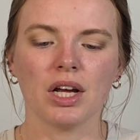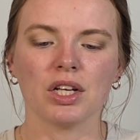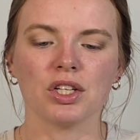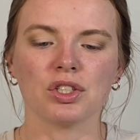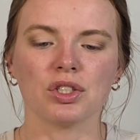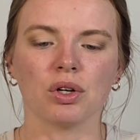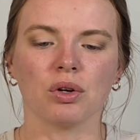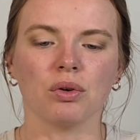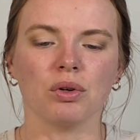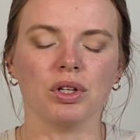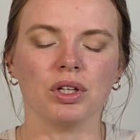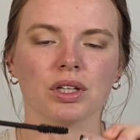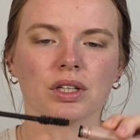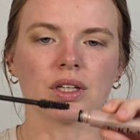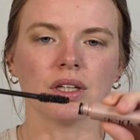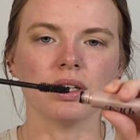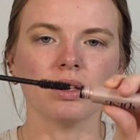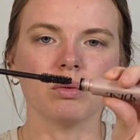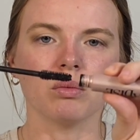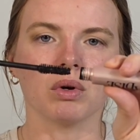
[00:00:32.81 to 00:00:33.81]
So you're
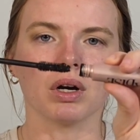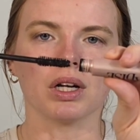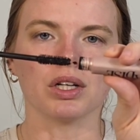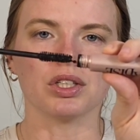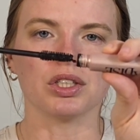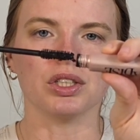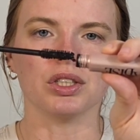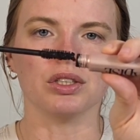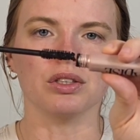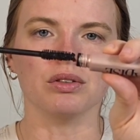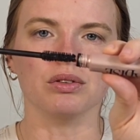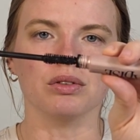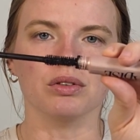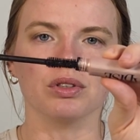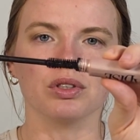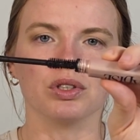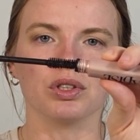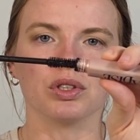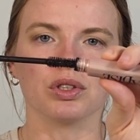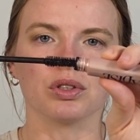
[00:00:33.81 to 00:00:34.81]
gonna want to
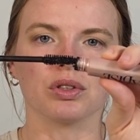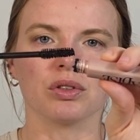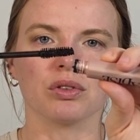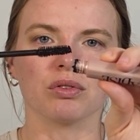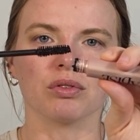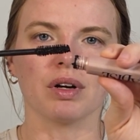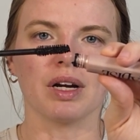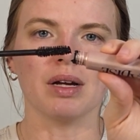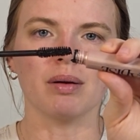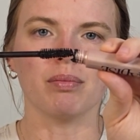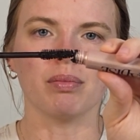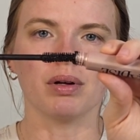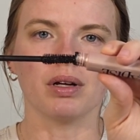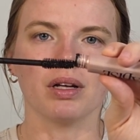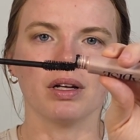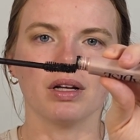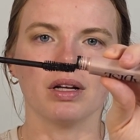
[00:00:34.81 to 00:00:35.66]
scrape